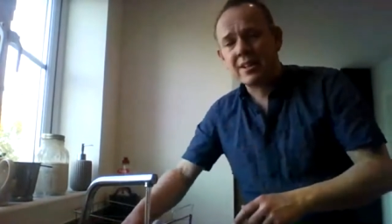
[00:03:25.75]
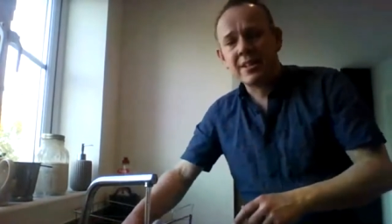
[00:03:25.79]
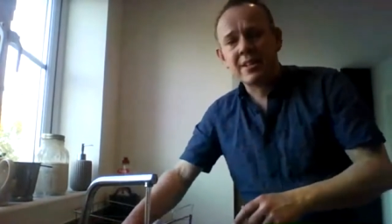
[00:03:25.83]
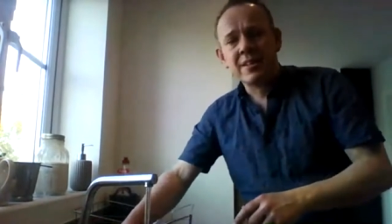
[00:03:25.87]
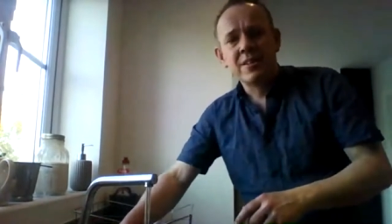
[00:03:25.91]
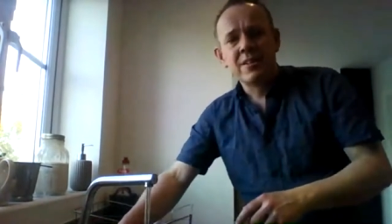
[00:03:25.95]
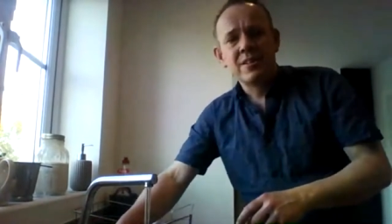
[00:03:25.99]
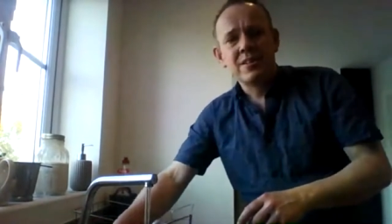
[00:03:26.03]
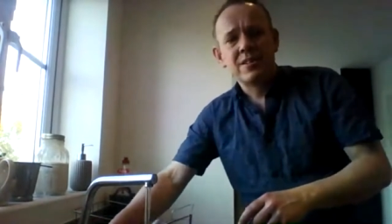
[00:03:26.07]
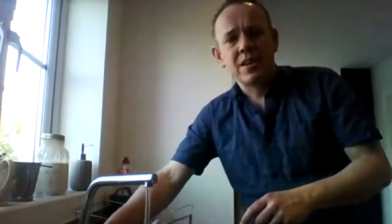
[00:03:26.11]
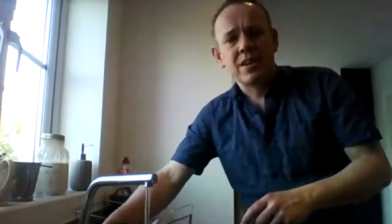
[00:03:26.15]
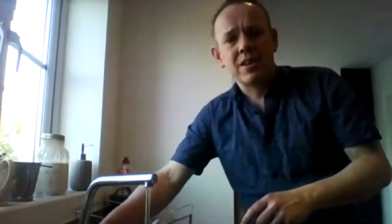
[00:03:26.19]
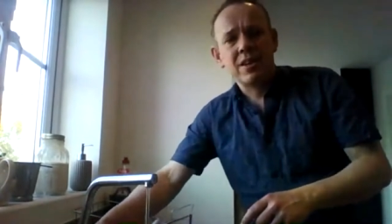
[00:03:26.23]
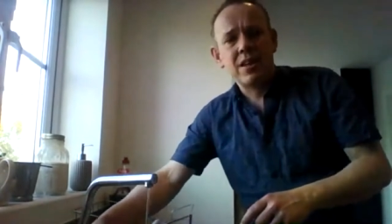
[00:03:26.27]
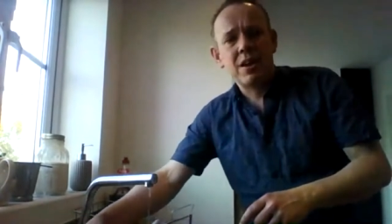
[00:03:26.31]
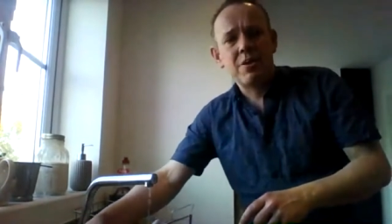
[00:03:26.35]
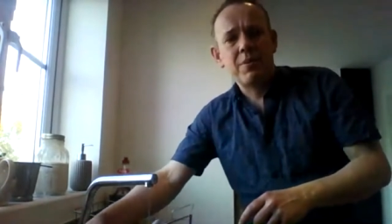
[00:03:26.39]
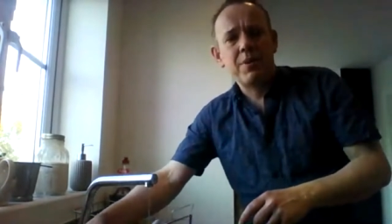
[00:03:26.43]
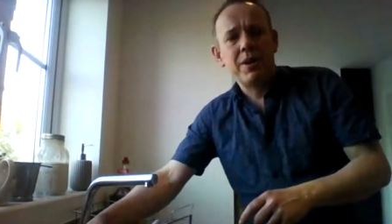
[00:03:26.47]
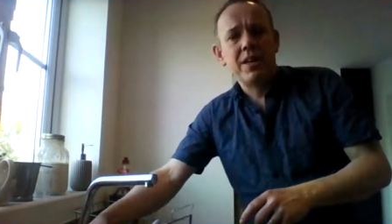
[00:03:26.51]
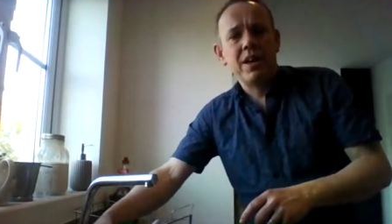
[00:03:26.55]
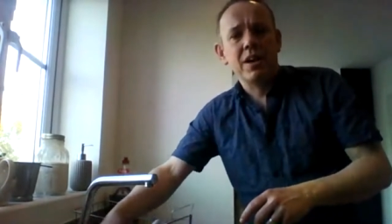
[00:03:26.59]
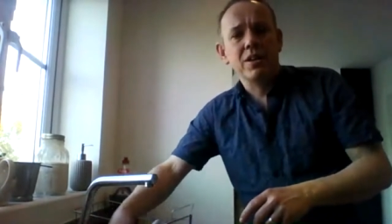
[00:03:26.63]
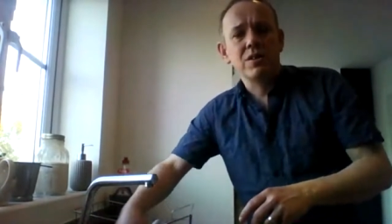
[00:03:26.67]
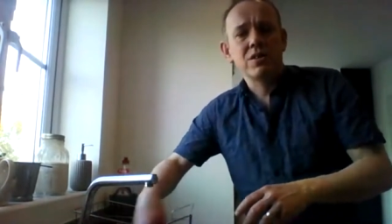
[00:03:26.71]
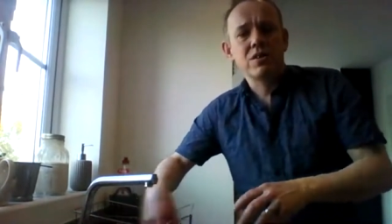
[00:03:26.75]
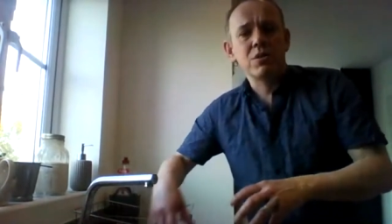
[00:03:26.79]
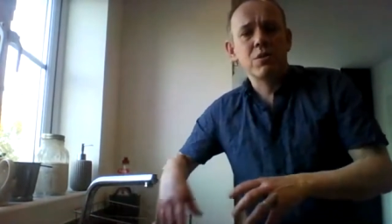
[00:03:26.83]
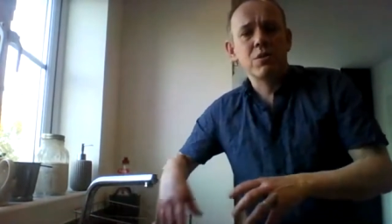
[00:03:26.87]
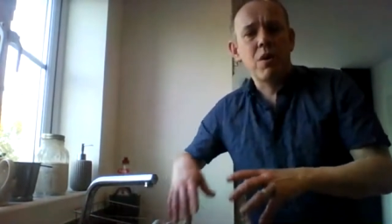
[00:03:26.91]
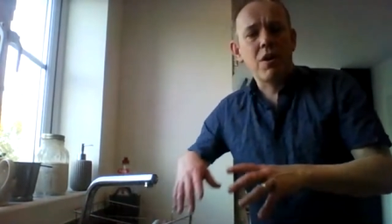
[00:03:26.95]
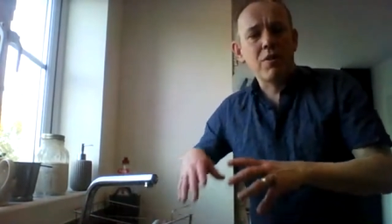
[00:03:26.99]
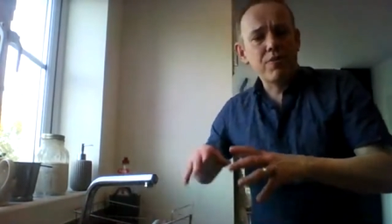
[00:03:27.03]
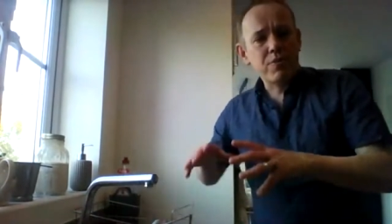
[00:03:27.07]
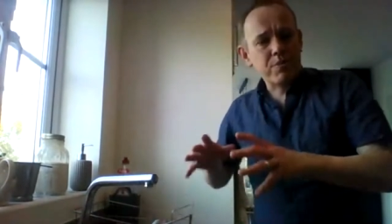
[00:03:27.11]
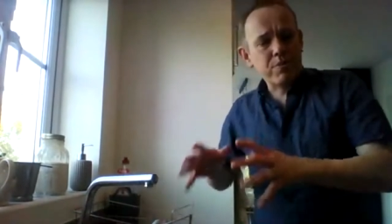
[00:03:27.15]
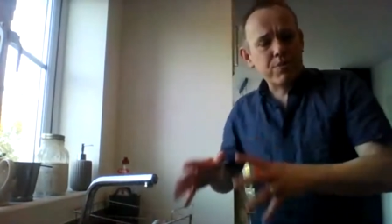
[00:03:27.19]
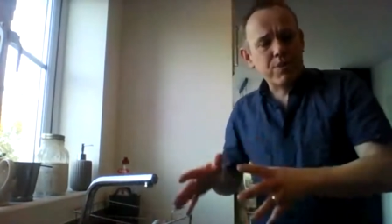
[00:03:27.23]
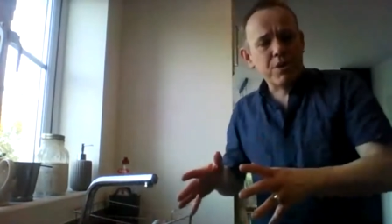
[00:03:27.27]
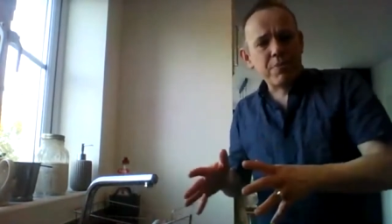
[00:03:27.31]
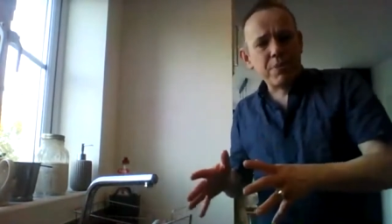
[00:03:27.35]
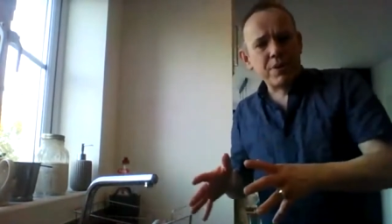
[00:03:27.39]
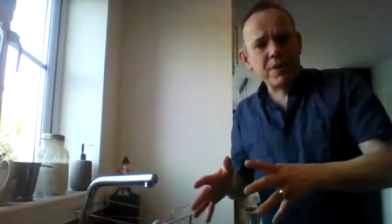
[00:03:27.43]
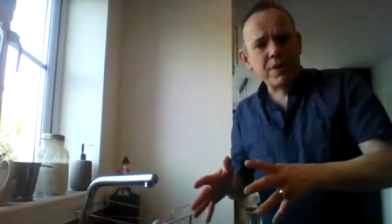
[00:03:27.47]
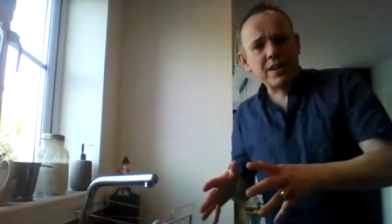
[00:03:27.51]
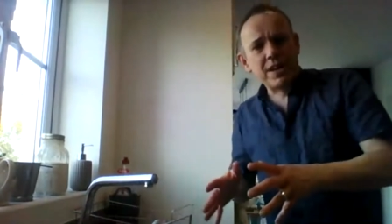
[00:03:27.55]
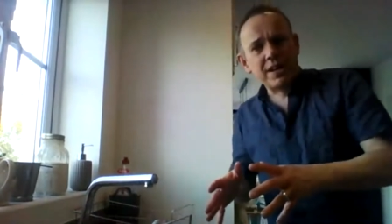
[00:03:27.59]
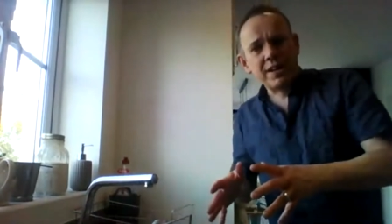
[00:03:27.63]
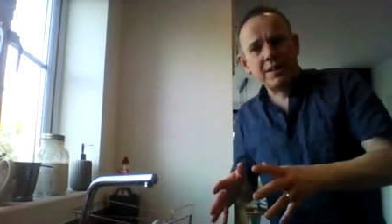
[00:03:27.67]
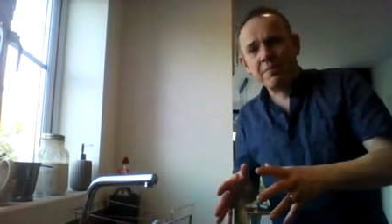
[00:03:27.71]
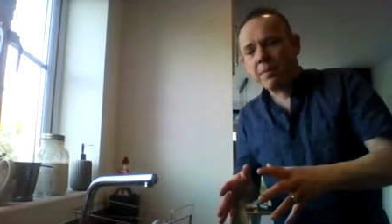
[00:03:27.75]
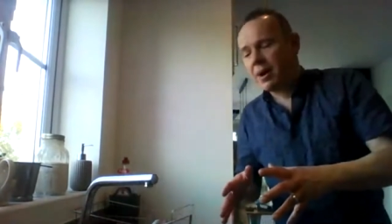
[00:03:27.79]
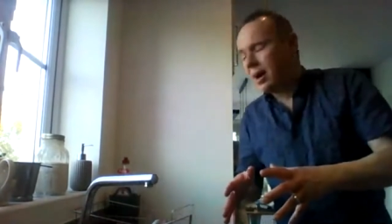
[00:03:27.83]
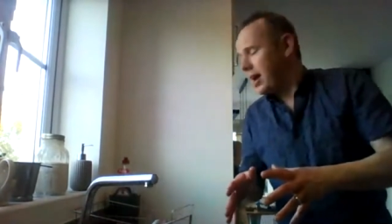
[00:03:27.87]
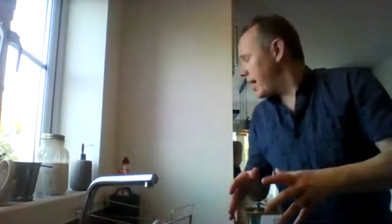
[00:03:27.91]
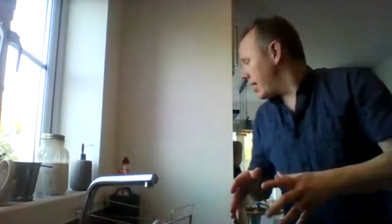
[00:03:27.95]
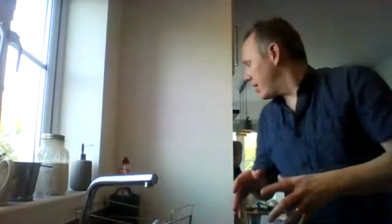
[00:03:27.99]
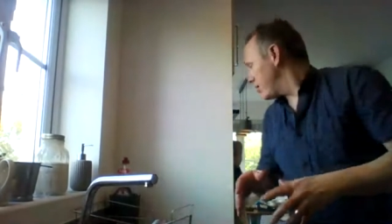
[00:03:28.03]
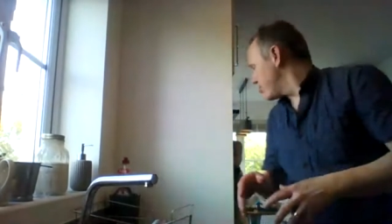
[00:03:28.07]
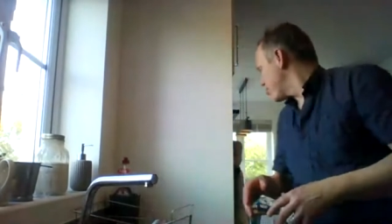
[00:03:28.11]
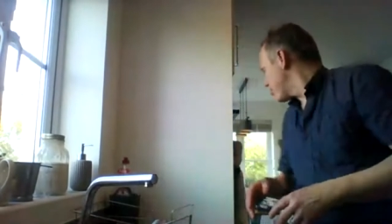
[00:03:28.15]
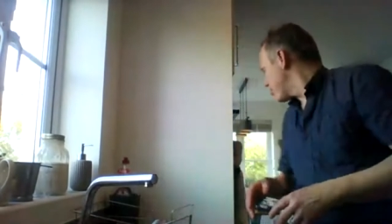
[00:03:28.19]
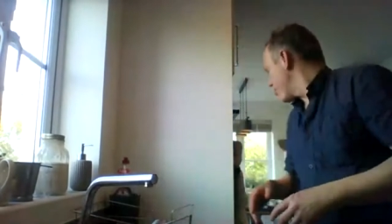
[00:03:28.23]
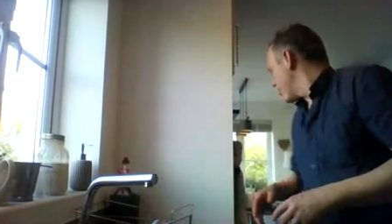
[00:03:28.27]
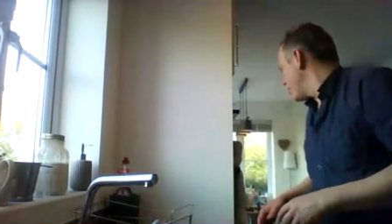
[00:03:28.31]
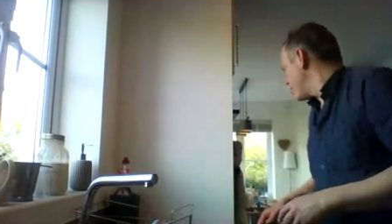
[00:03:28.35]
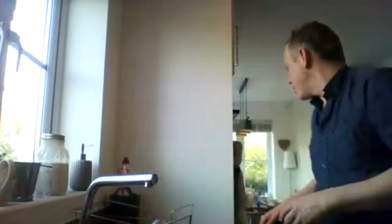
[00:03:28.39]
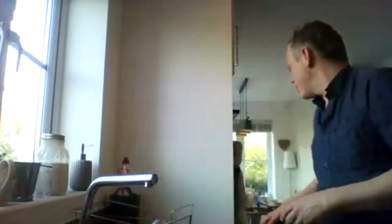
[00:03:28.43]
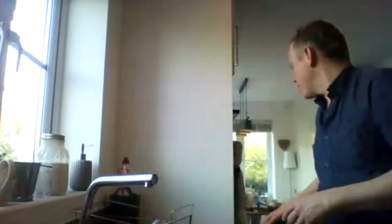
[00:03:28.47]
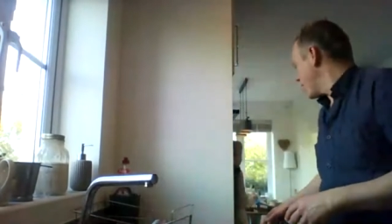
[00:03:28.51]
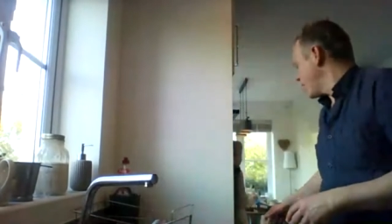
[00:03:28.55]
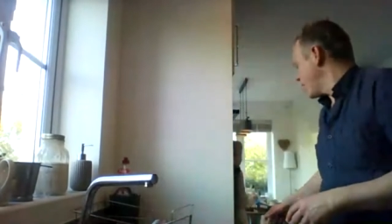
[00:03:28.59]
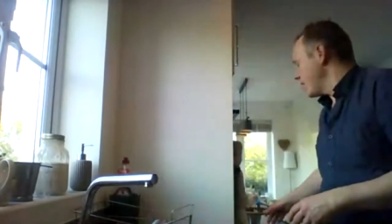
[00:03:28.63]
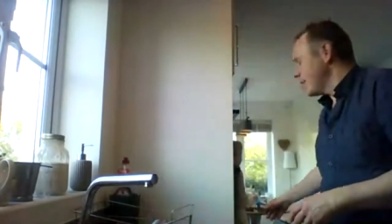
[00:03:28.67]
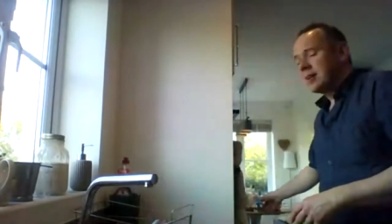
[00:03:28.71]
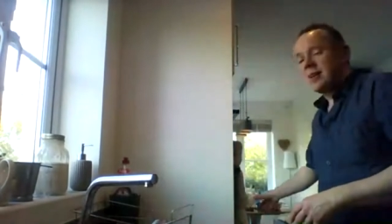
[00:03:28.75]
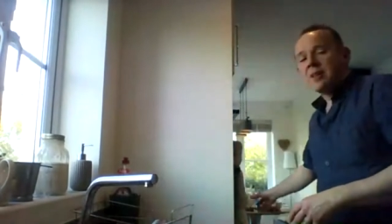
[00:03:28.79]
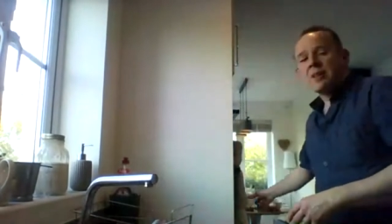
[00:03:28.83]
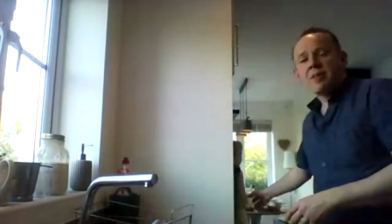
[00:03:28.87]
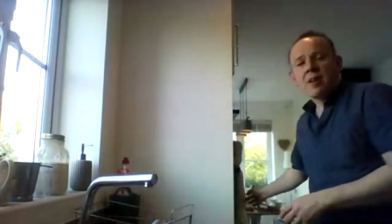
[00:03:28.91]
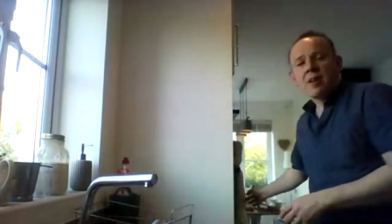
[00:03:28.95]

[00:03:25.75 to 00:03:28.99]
So there we go. So I've properly cleaned my hands, ready to go.